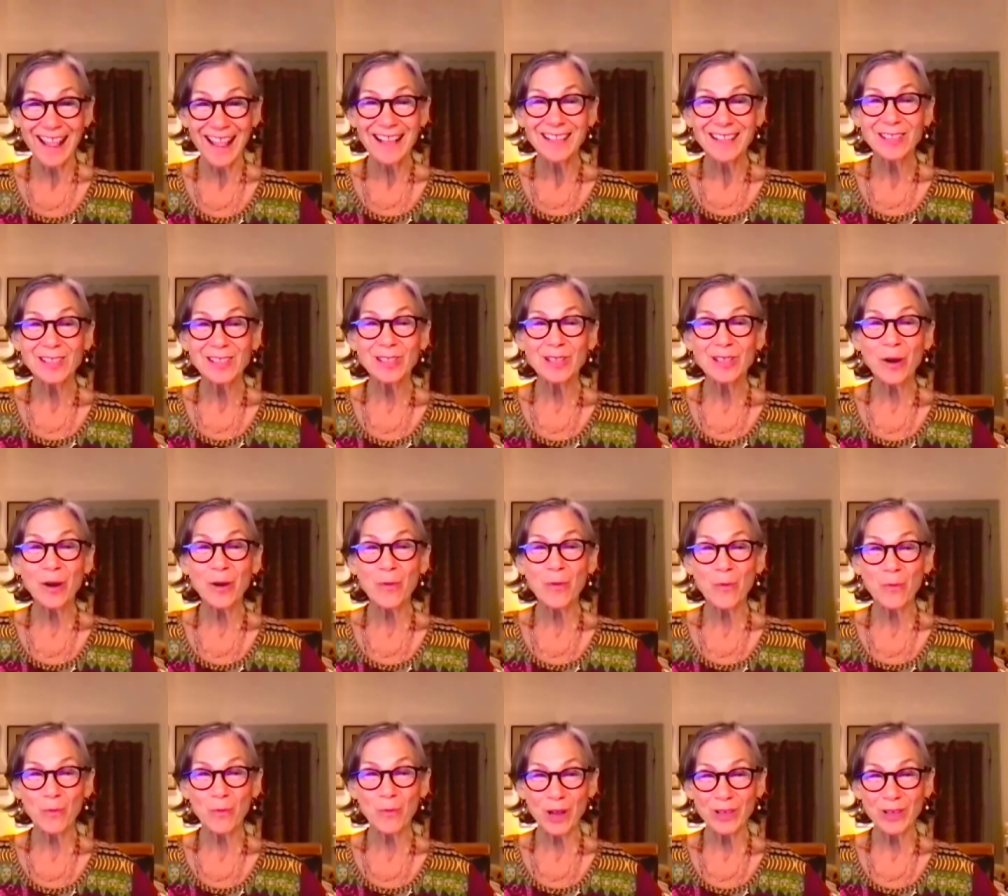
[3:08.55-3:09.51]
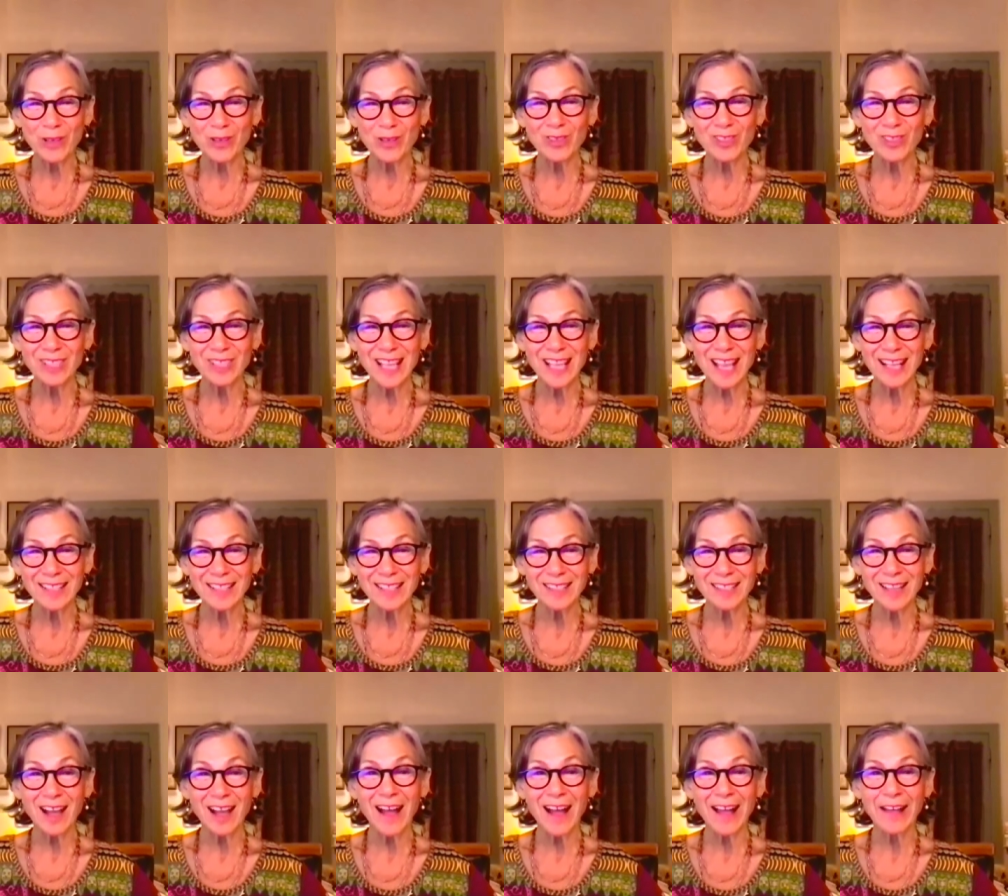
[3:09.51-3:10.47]
So what you're saying,
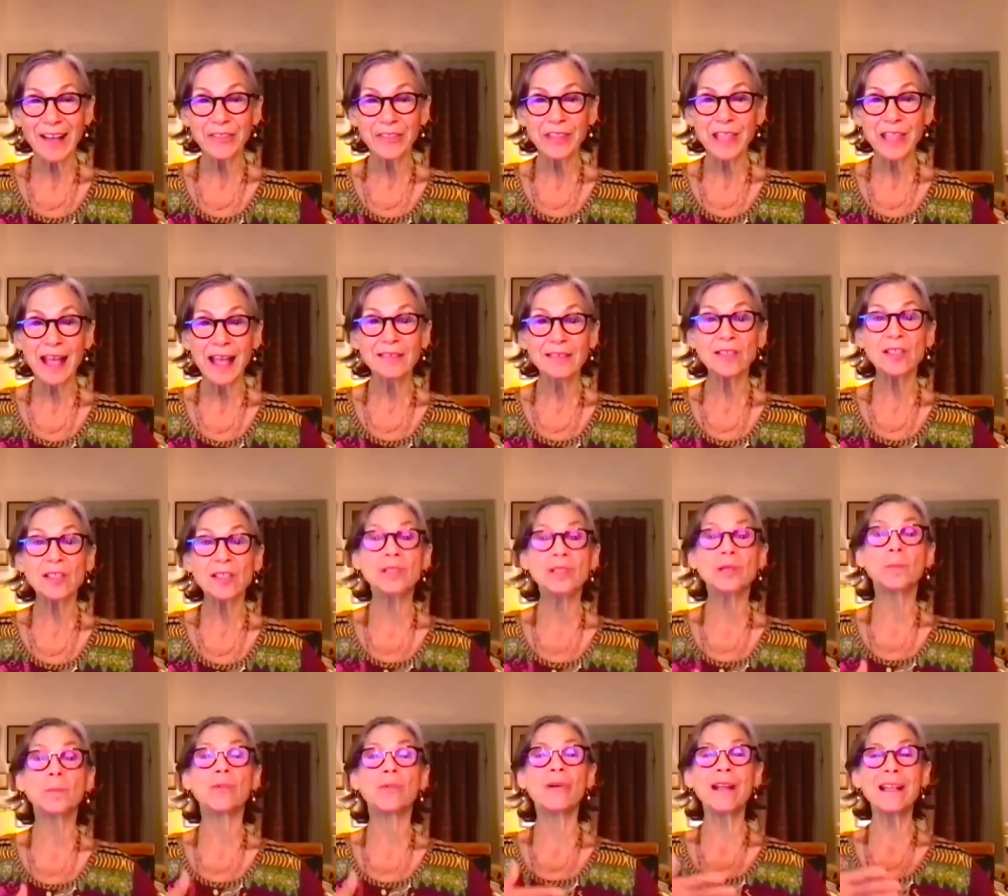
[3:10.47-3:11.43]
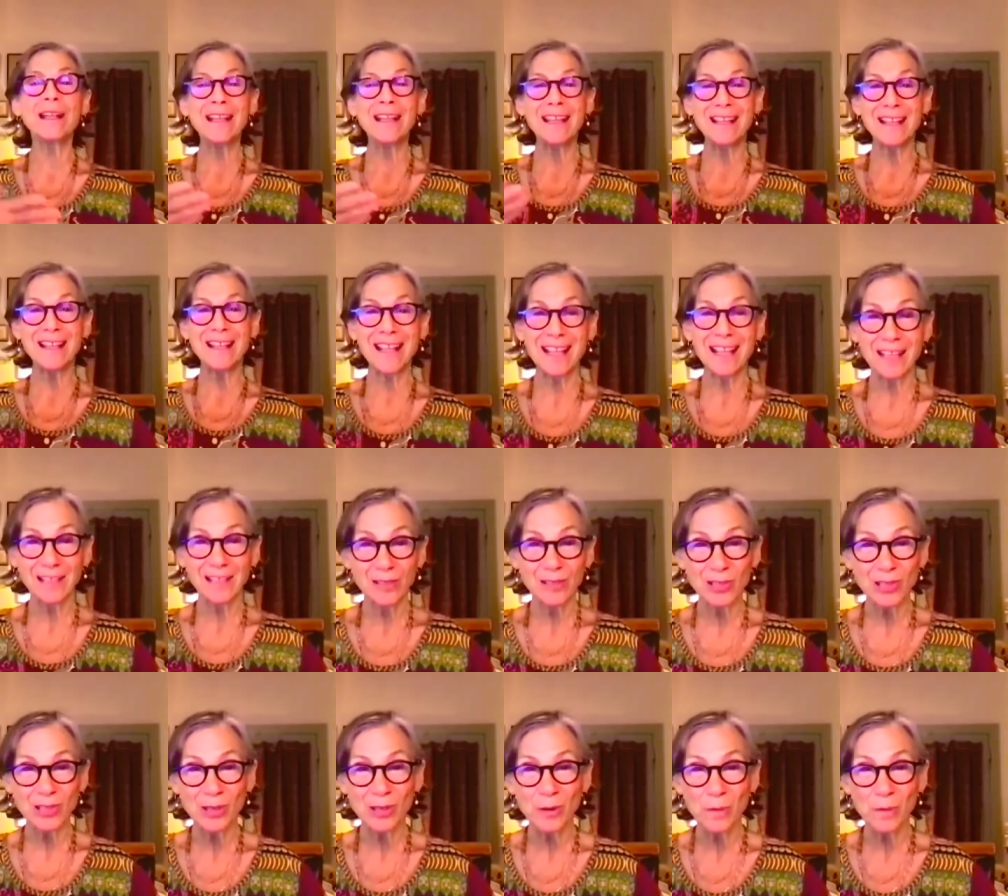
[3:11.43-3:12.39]
Sohial, that springing
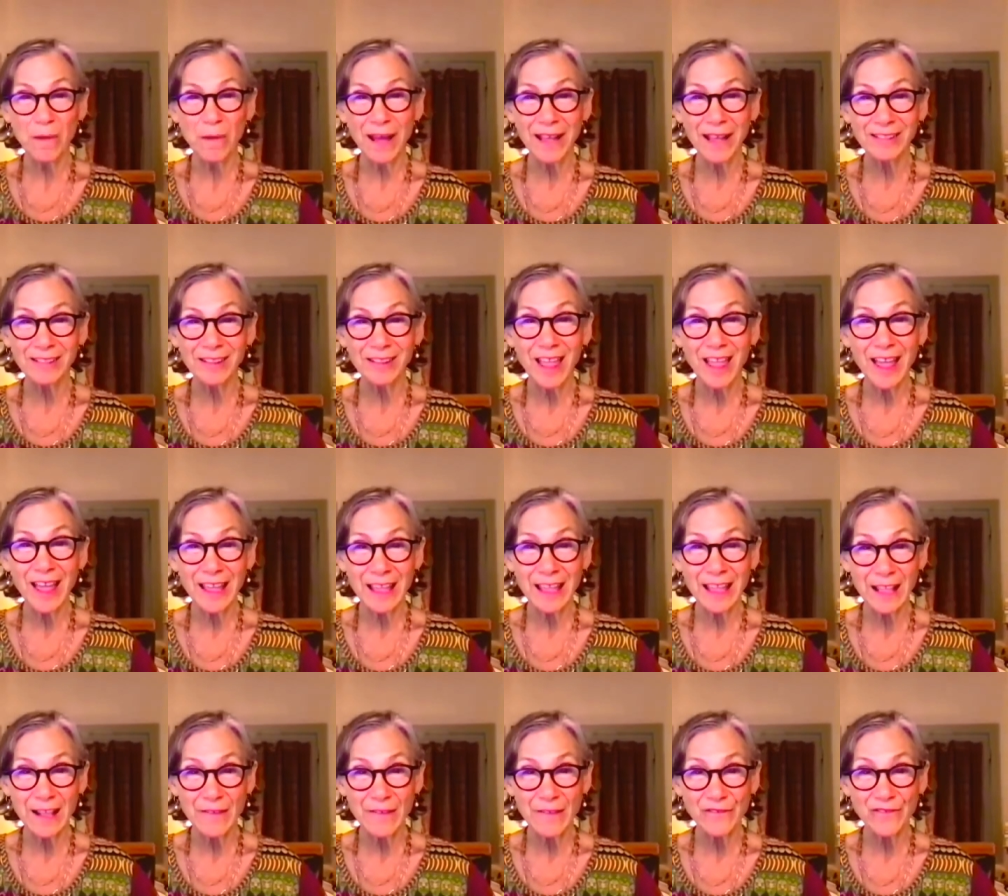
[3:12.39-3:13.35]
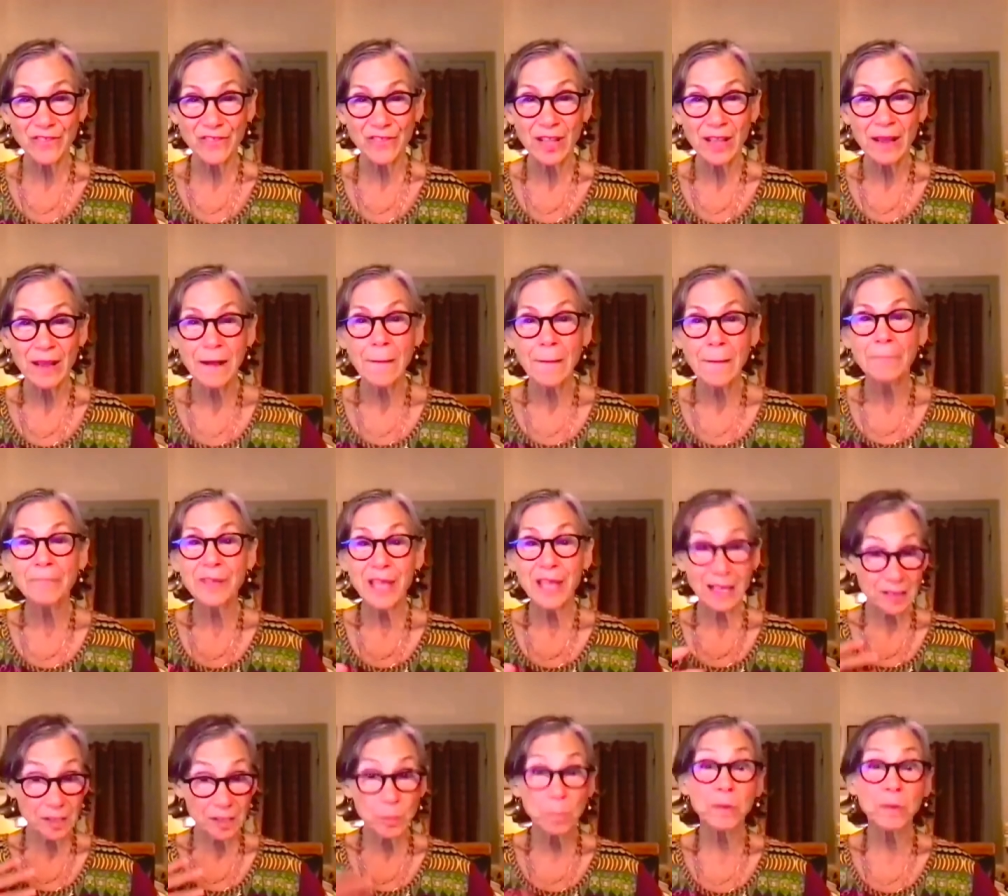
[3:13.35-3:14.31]
into my life
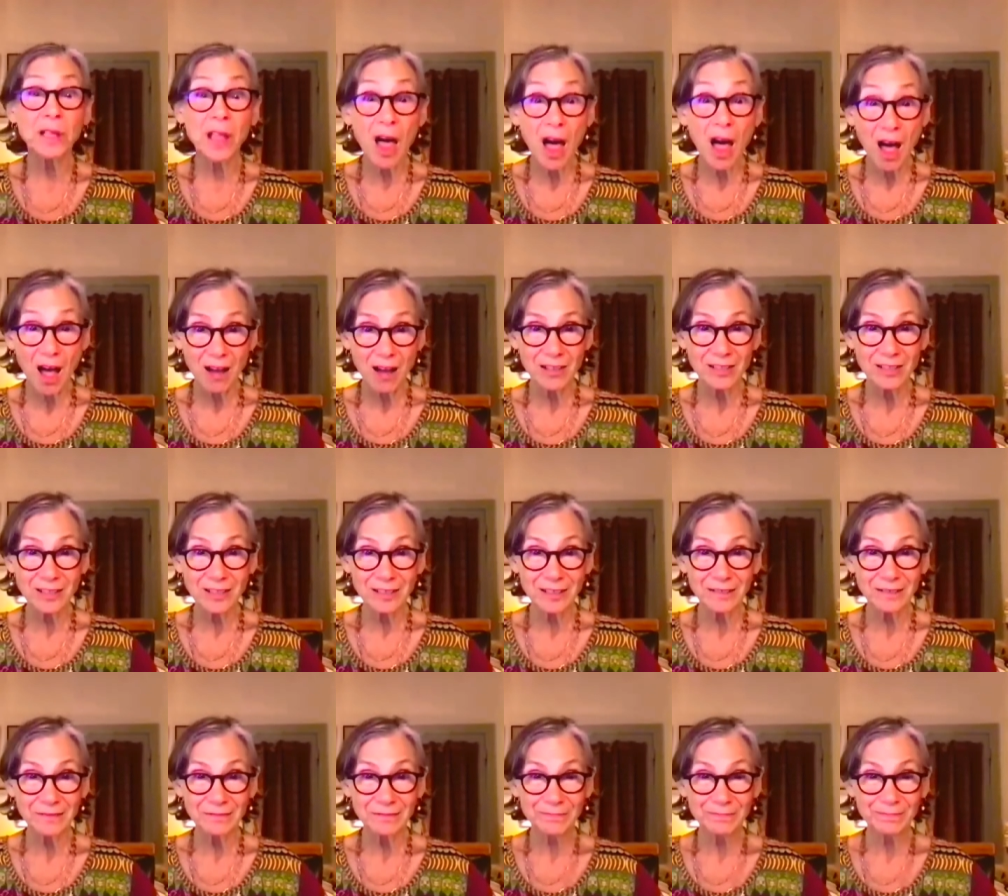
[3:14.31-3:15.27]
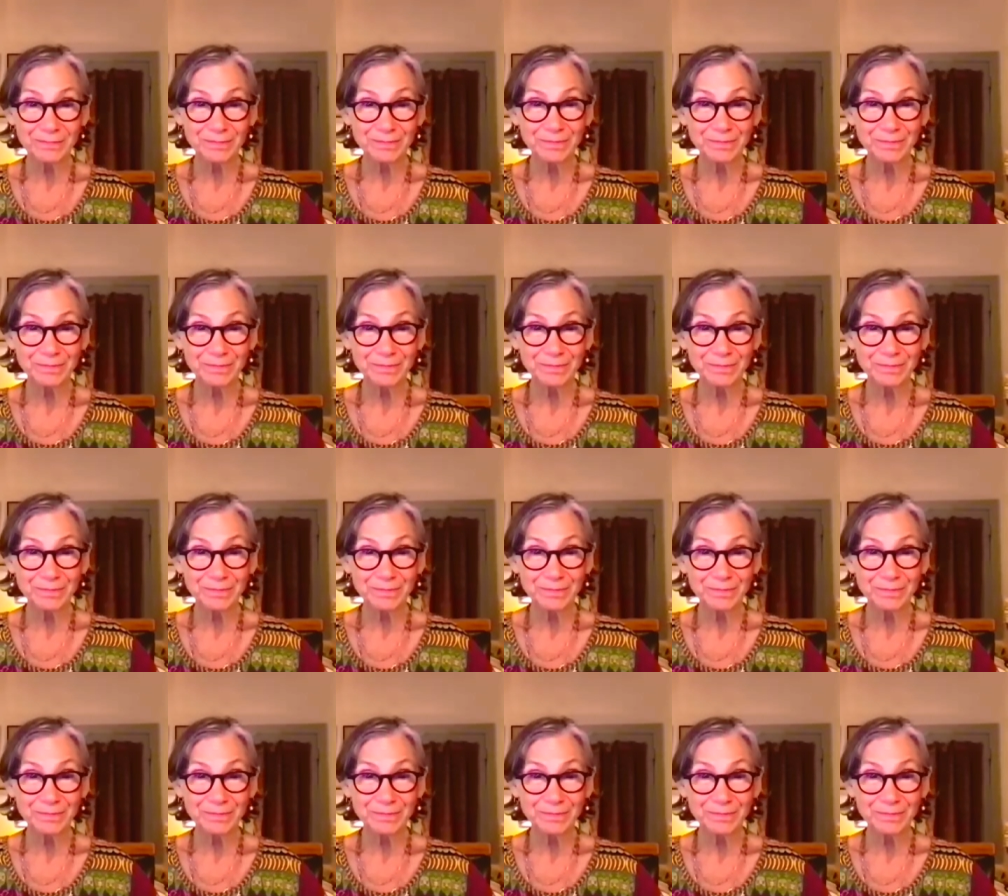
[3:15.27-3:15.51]
gets blocked. Mm.